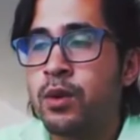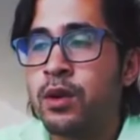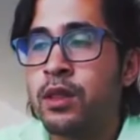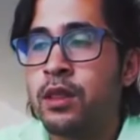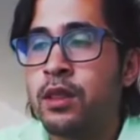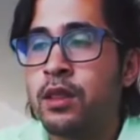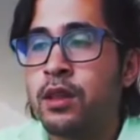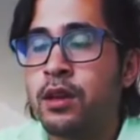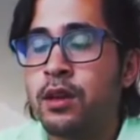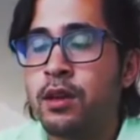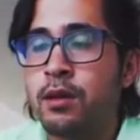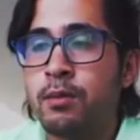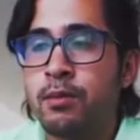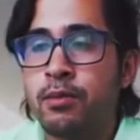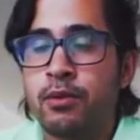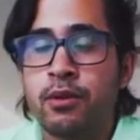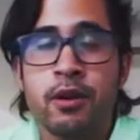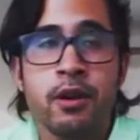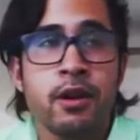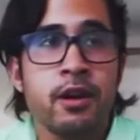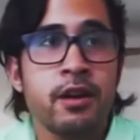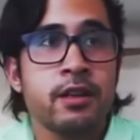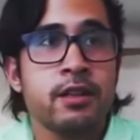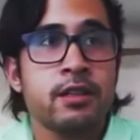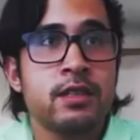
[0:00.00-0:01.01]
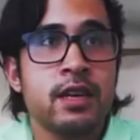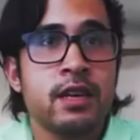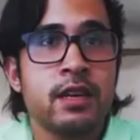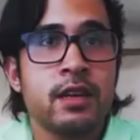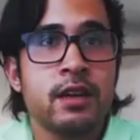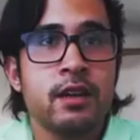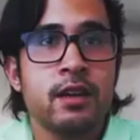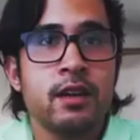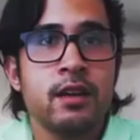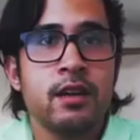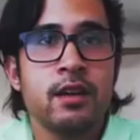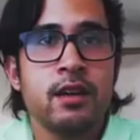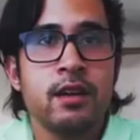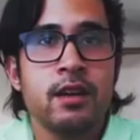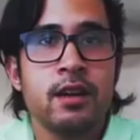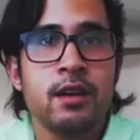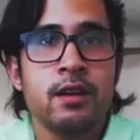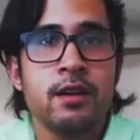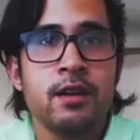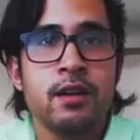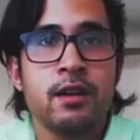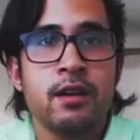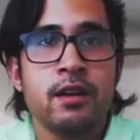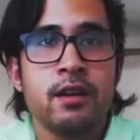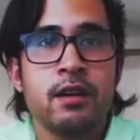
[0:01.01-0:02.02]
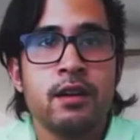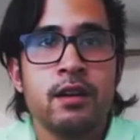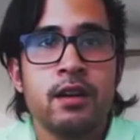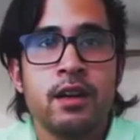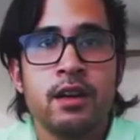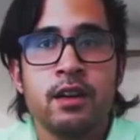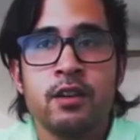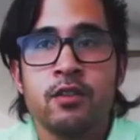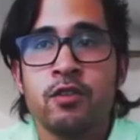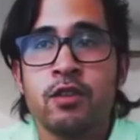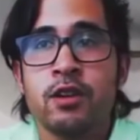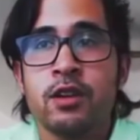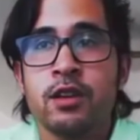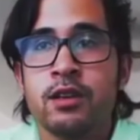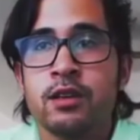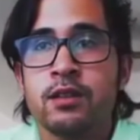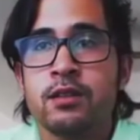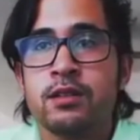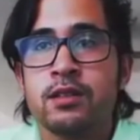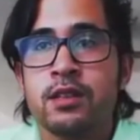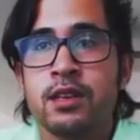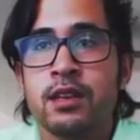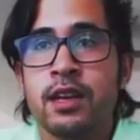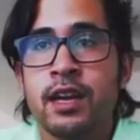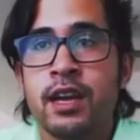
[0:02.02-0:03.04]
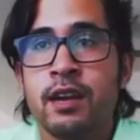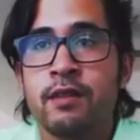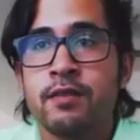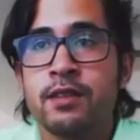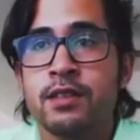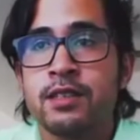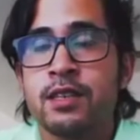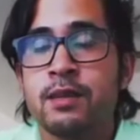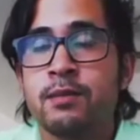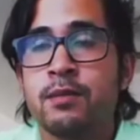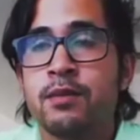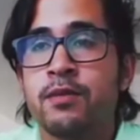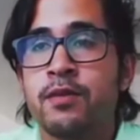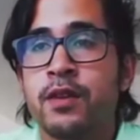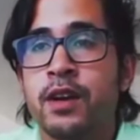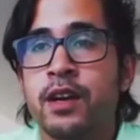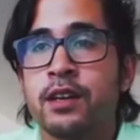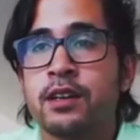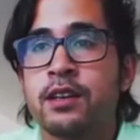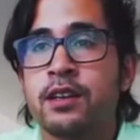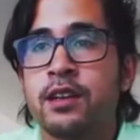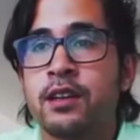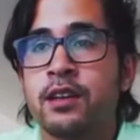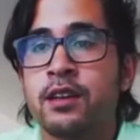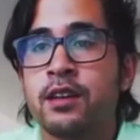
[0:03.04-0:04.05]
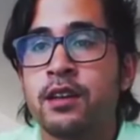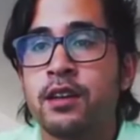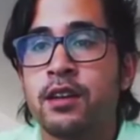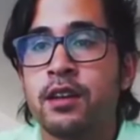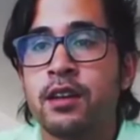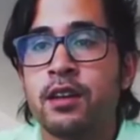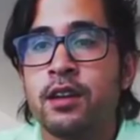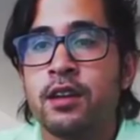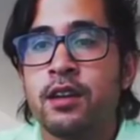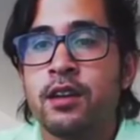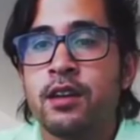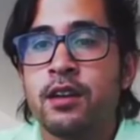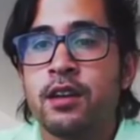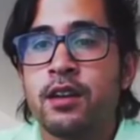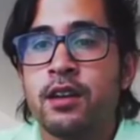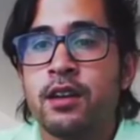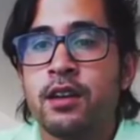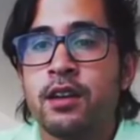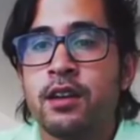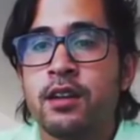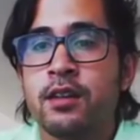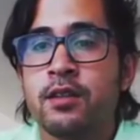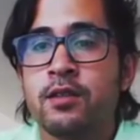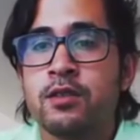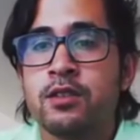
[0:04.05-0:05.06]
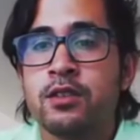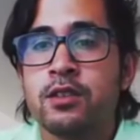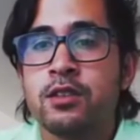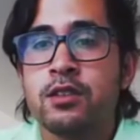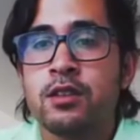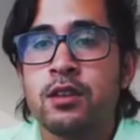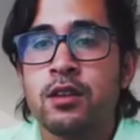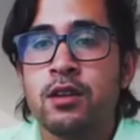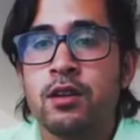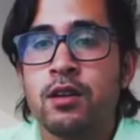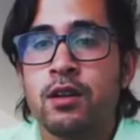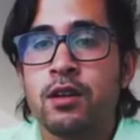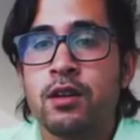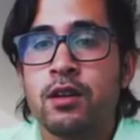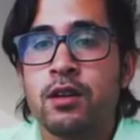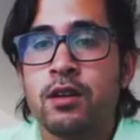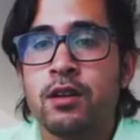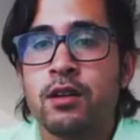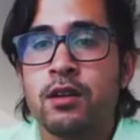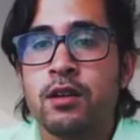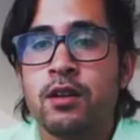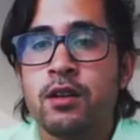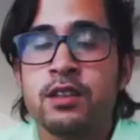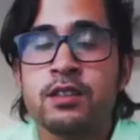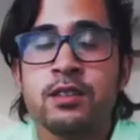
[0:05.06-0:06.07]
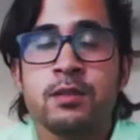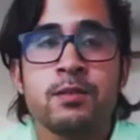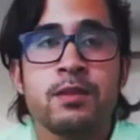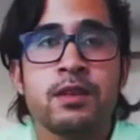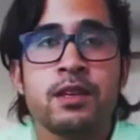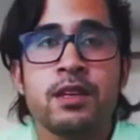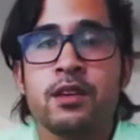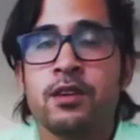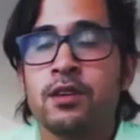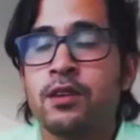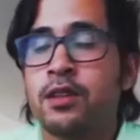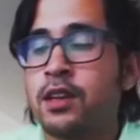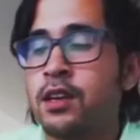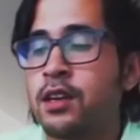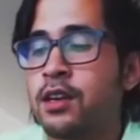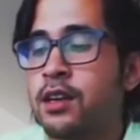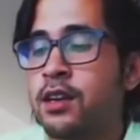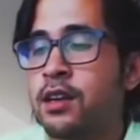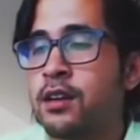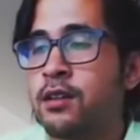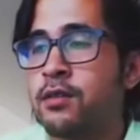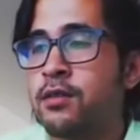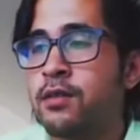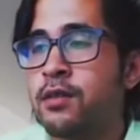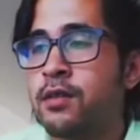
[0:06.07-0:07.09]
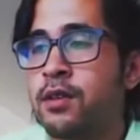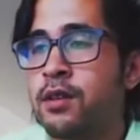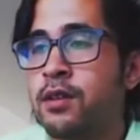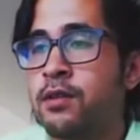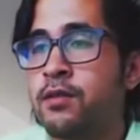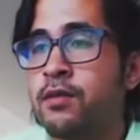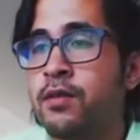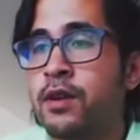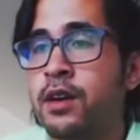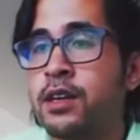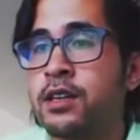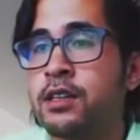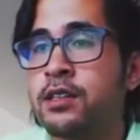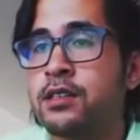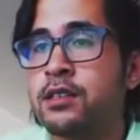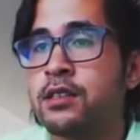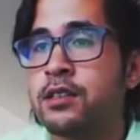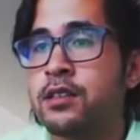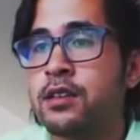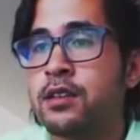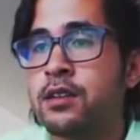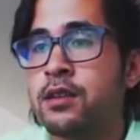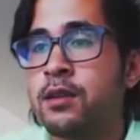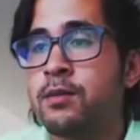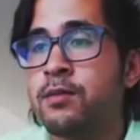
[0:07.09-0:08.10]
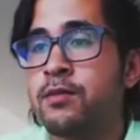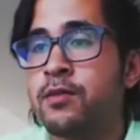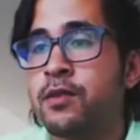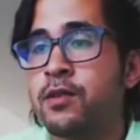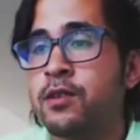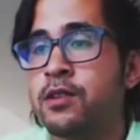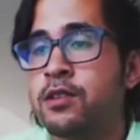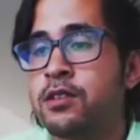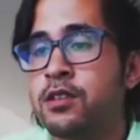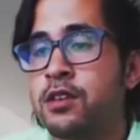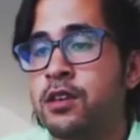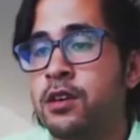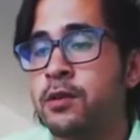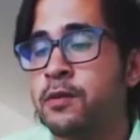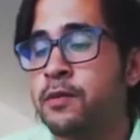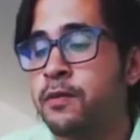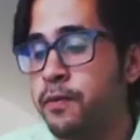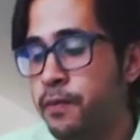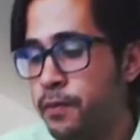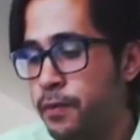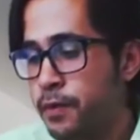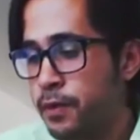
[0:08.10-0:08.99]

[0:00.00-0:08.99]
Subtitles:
with products, I agree, it's going to have the same effect, and it's just awesome to hear that kind of advice come first,